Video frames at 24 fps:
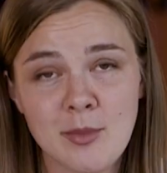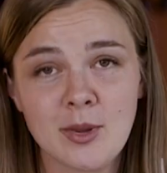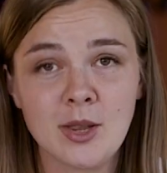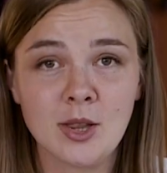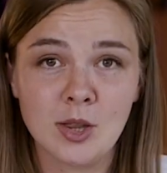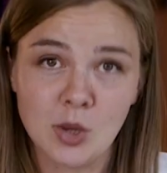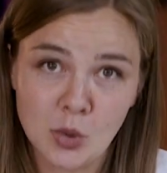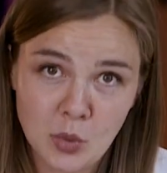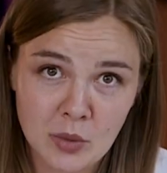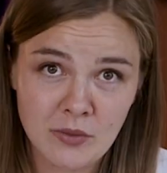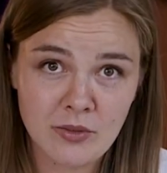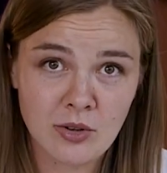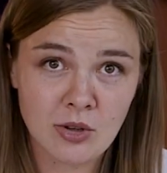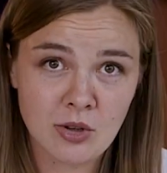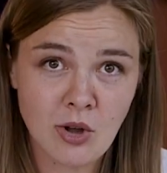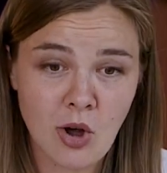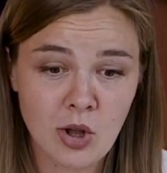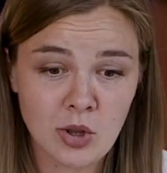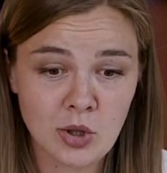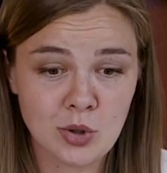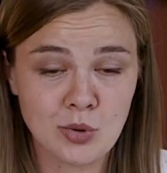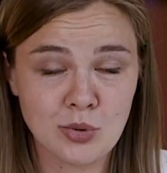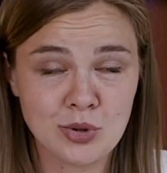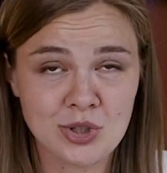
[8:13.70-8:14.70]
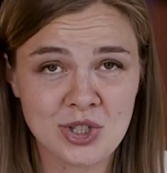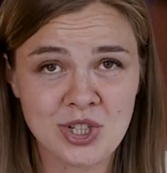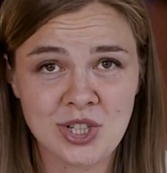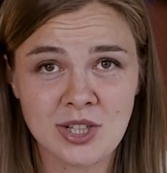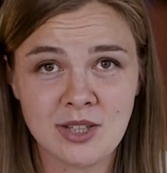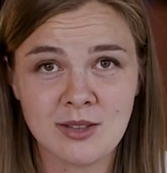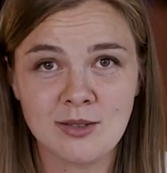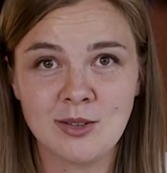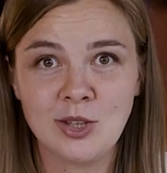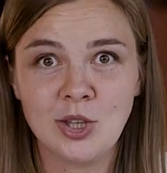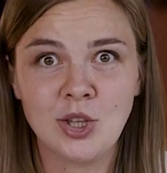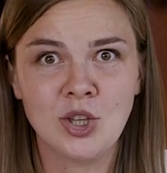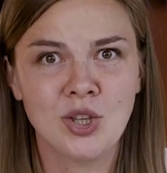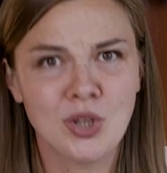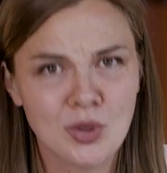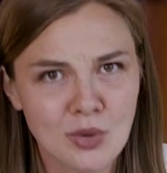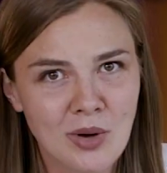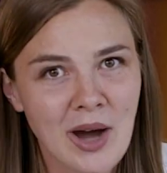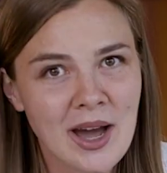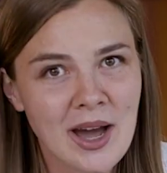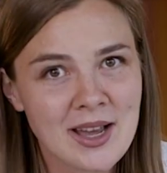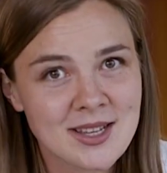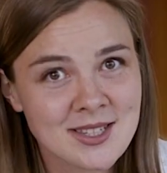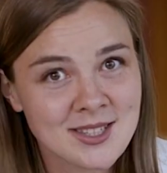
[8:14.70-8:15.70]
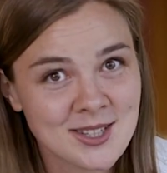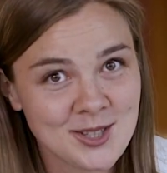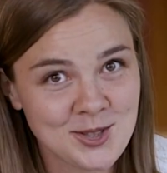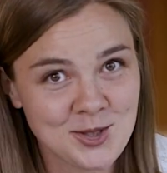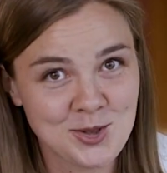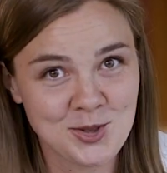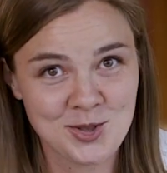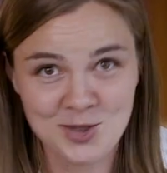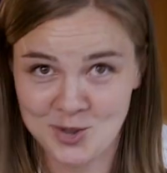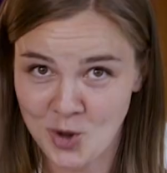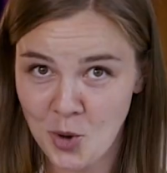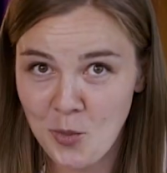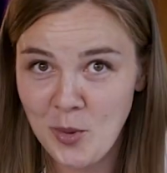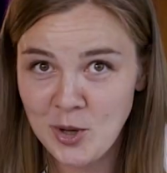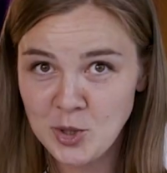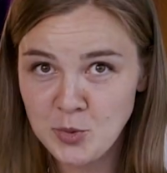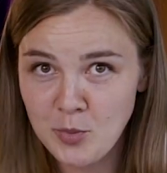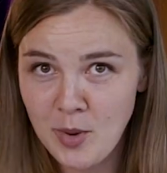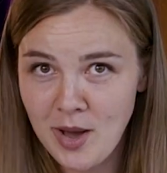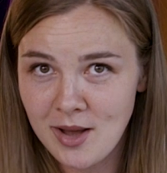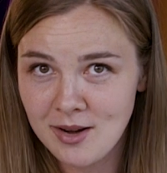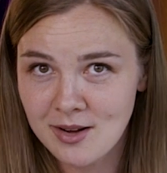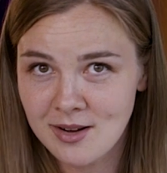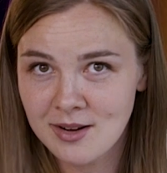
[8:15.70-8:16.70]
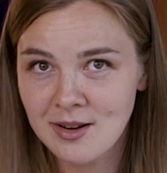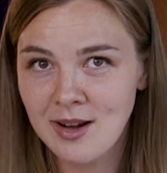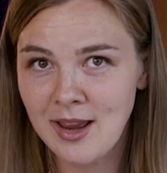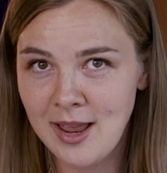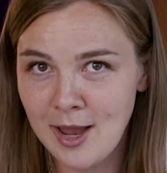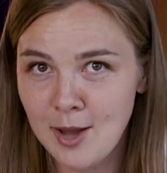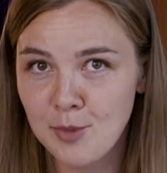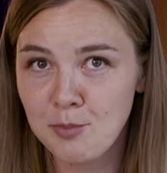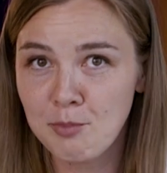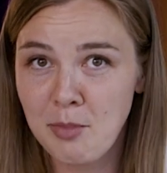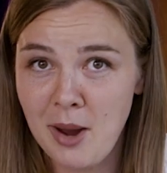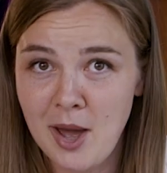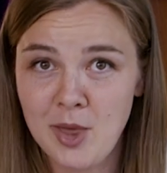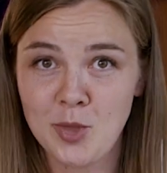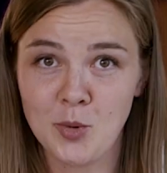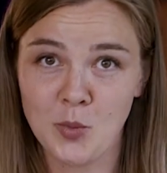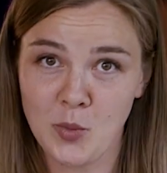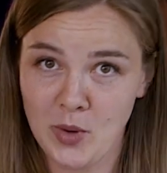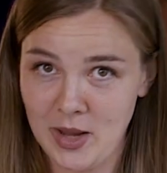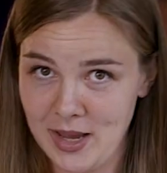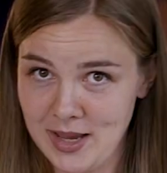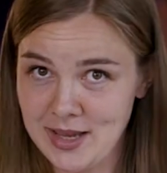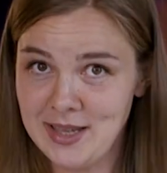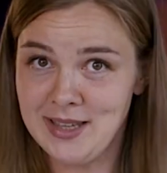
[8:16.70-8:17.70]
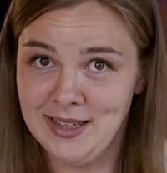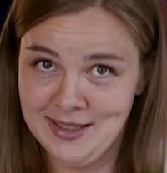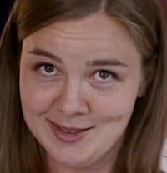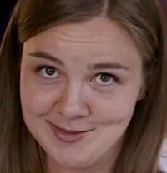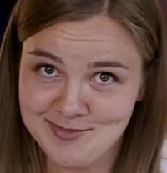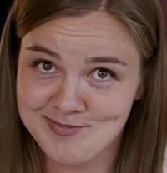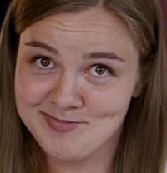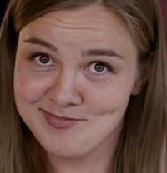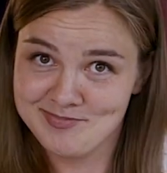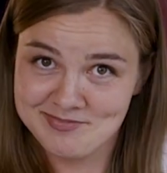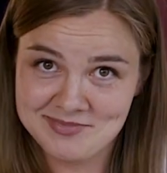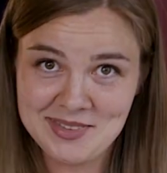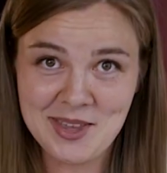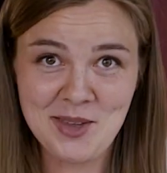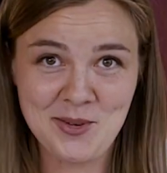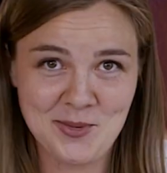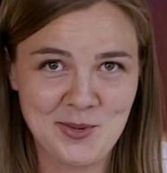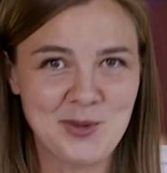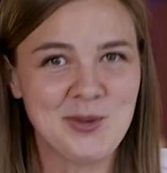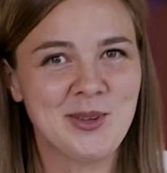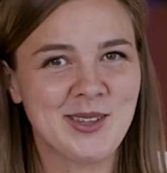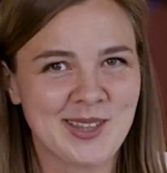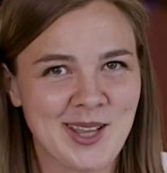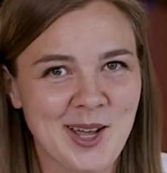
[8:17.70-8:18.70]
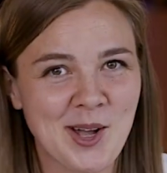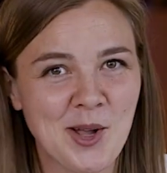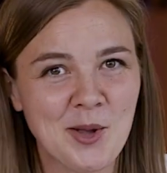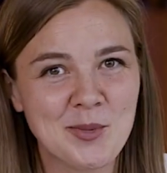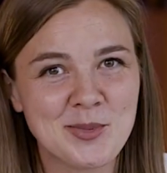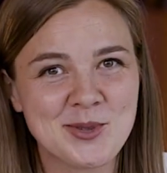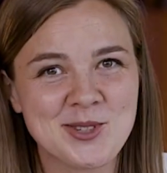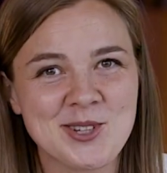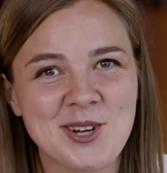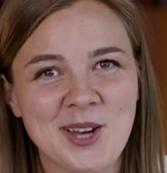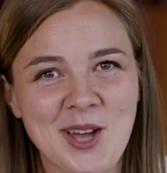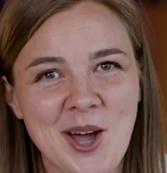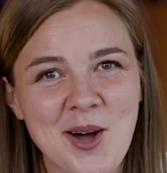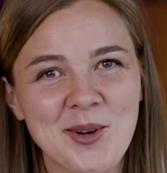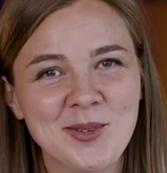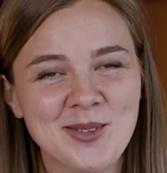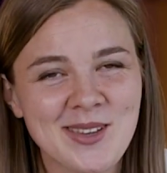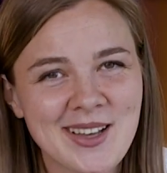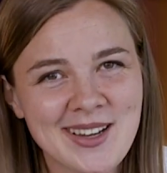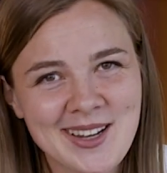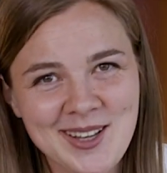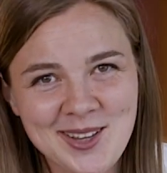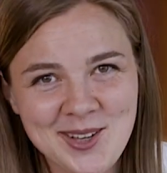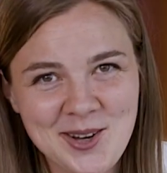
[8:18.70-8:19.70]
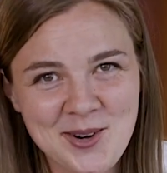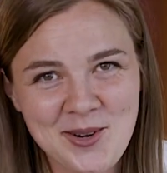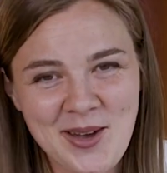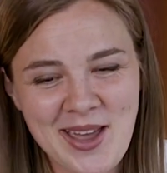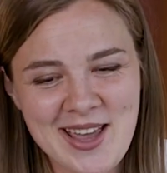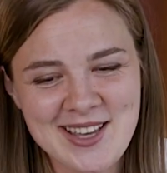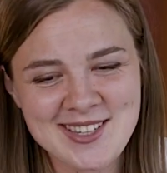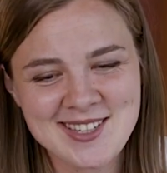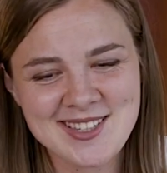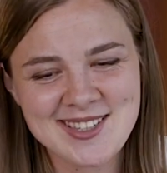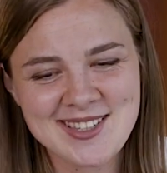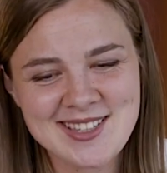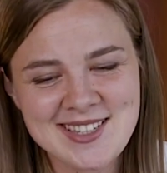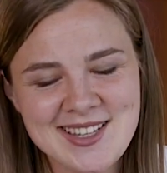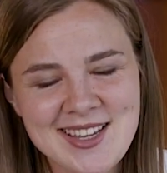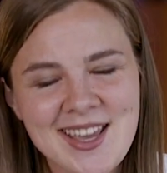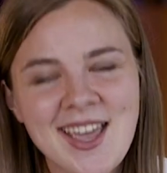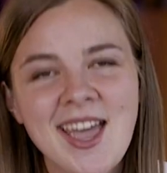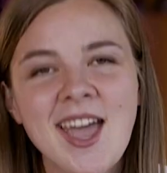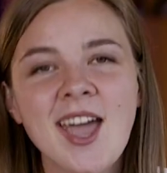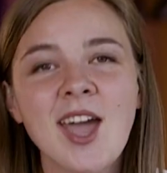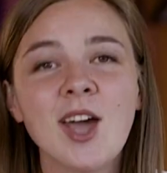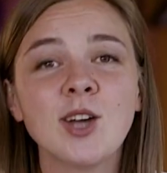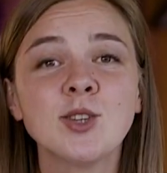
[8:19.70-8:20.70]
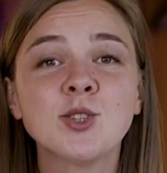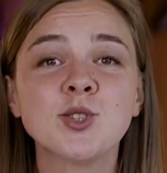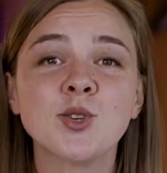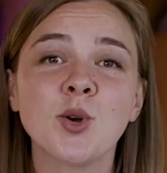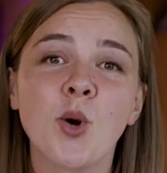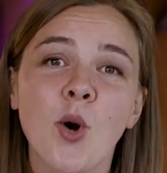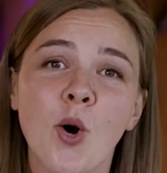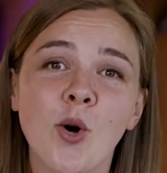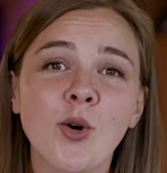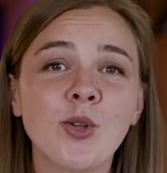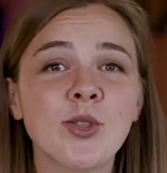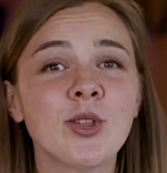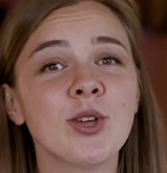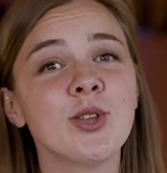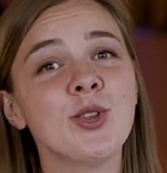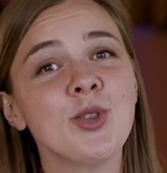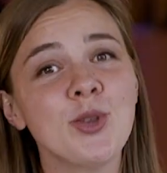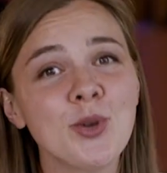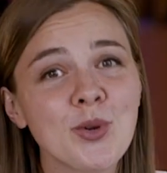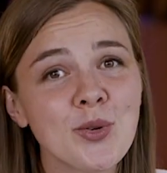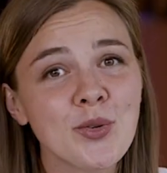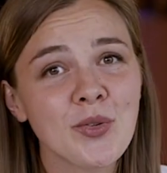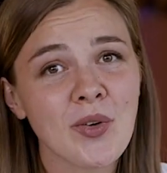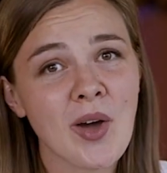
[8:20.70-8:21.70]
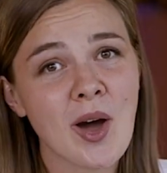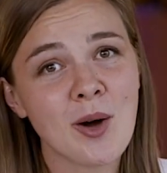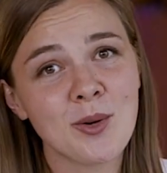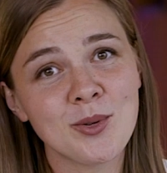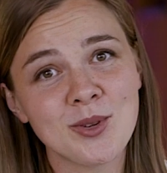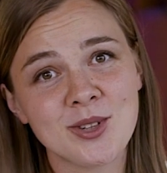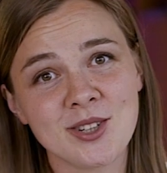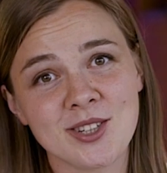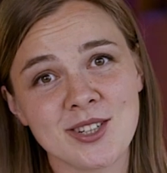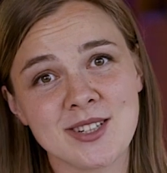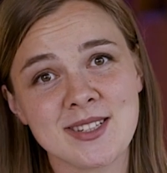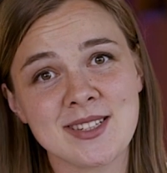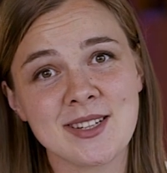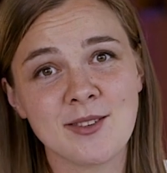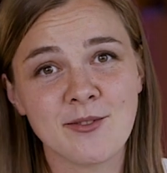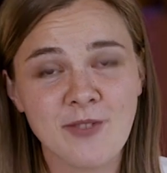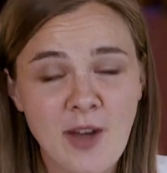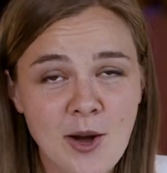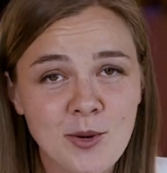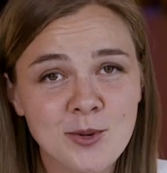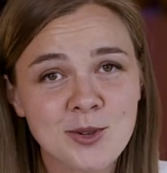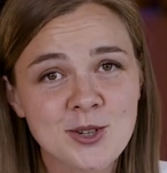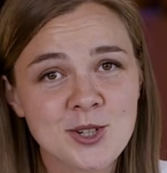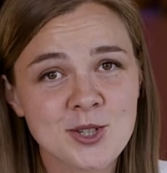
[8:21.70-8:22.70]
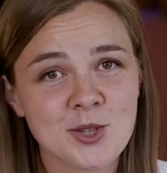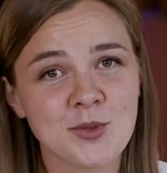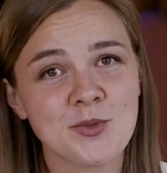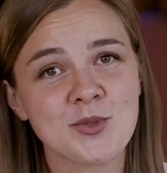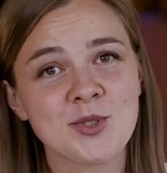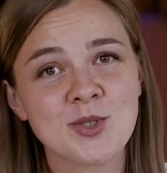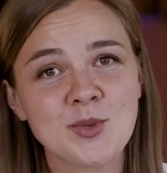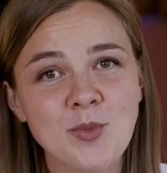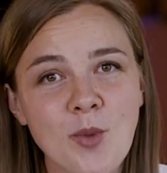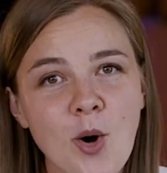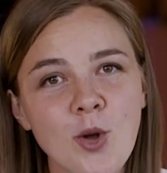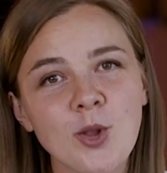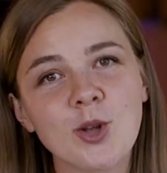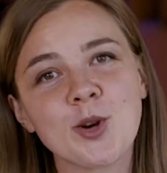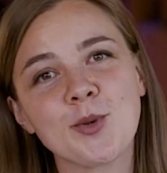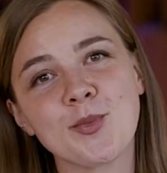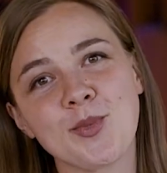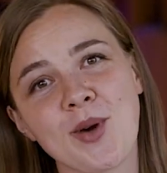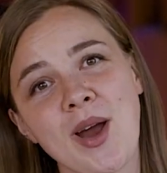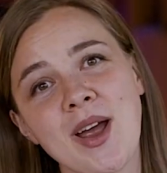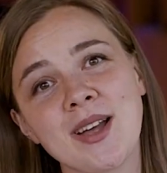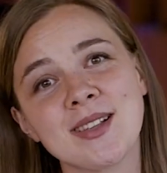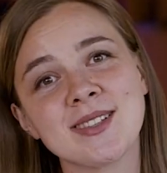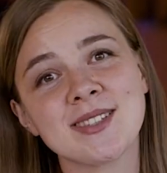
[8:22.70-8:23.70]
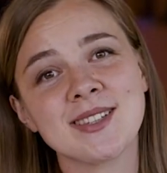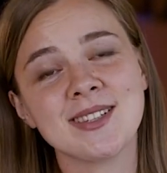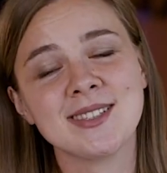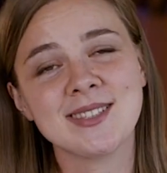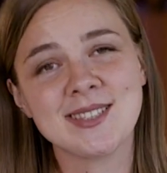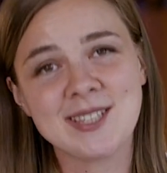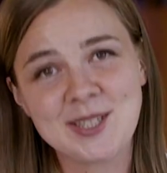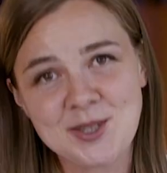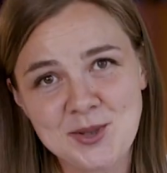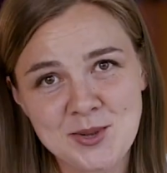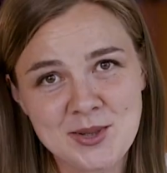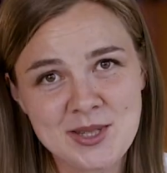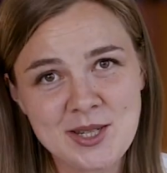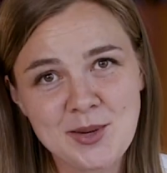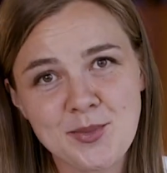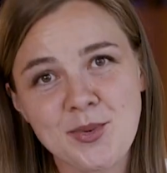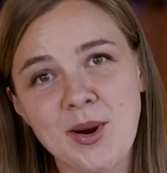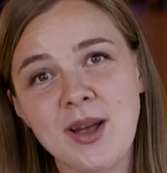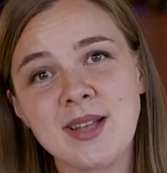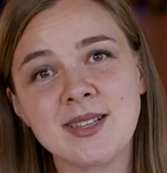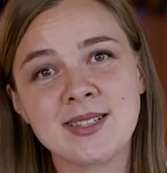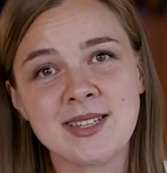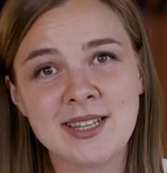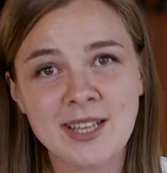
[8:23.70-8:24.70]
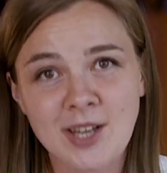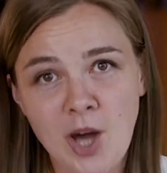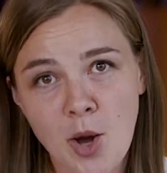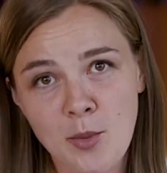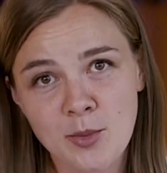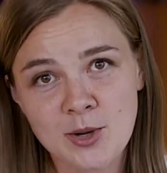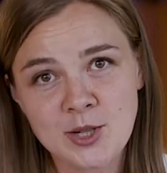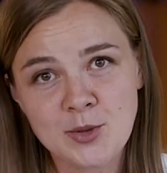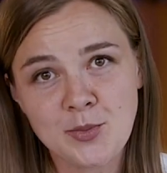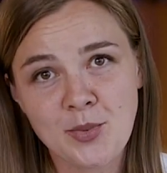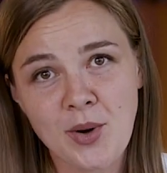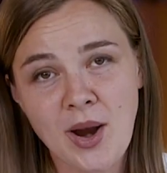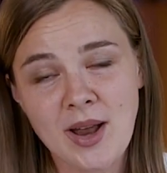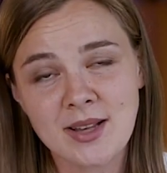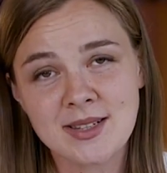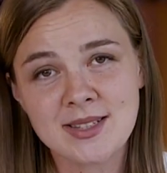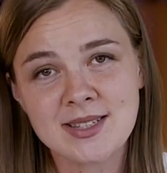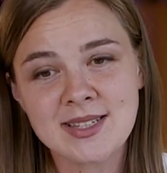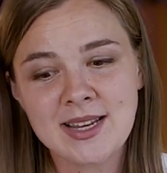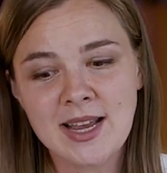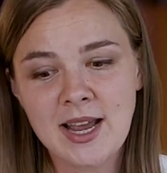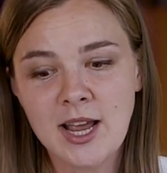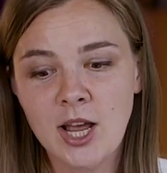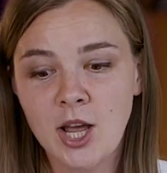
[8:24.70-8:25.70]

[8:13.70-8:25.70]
mean, Louis Vuitton, Gucci, you guys can do so much better. And by the way, if you need help, check out Luck & Co agency. And to all the new founders and founders of smaller brands and D2C brands, e-commerce brands,